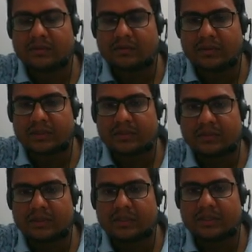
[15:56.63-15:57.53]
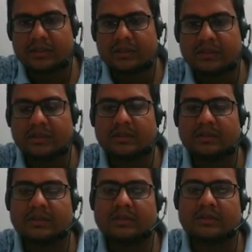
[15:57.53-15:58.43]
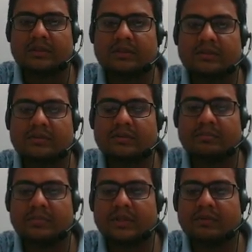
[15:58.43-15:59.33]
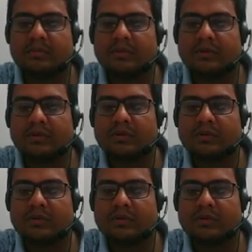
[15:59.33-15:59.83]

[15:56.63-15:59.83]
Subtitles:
we can say that so P will be equal to